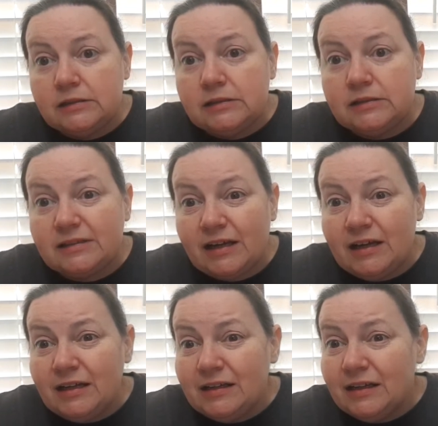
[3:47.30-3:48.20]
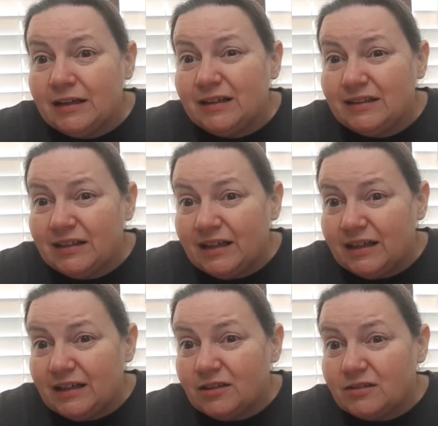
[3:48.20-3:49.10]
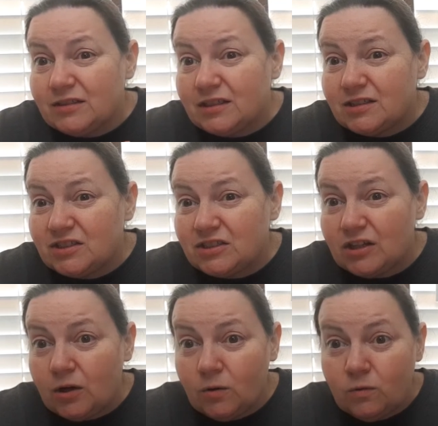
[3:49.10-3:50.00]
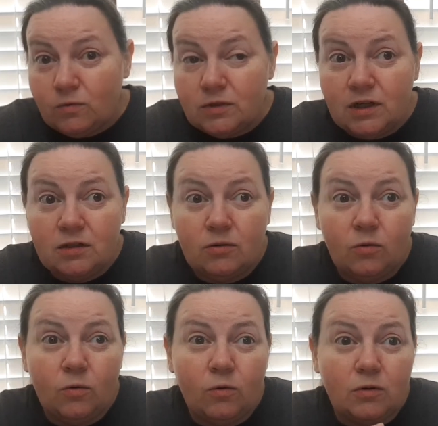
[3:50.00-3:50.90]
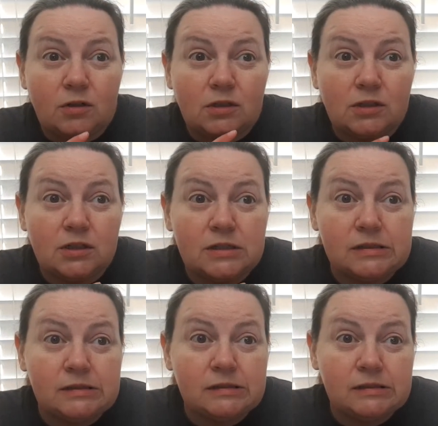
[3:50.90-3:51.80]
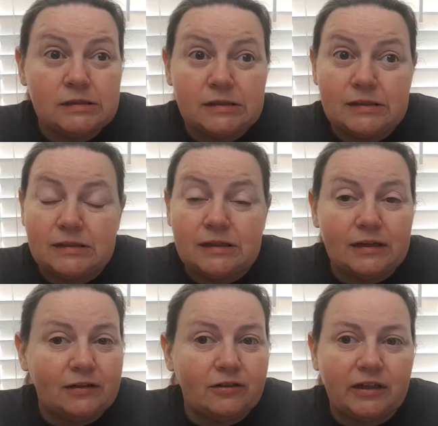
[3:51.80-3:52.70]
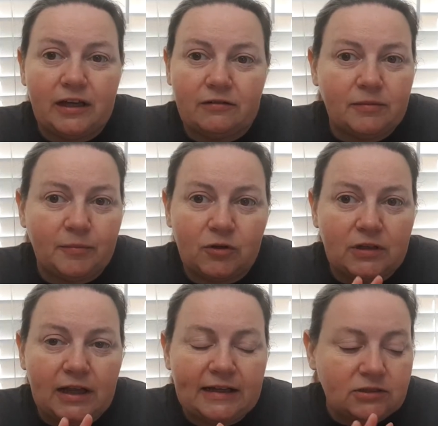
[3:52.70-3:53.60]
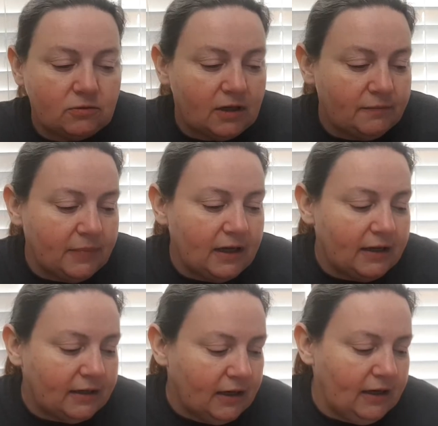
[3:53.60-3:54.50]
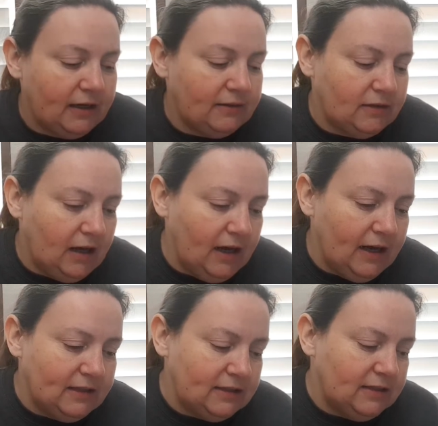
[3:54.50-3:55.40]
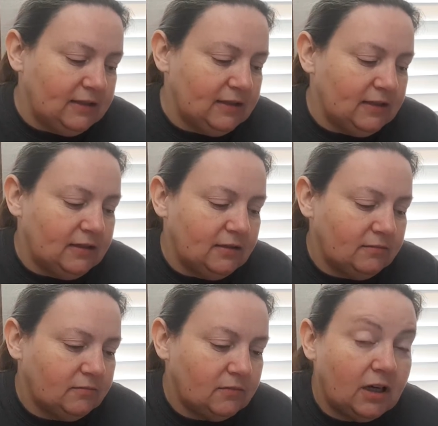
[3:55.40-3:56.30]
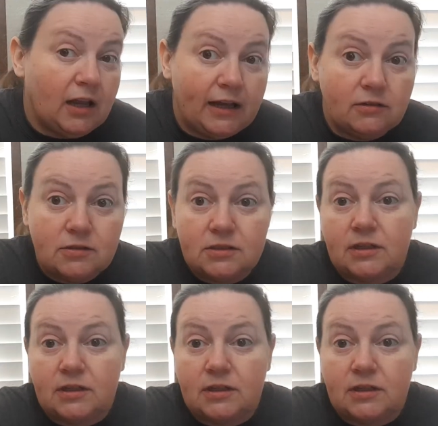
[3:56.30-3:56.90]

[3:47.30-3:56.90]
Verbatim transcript: sun, clouds, stone, or, and I already can't remember the last one, but I, I did clouds.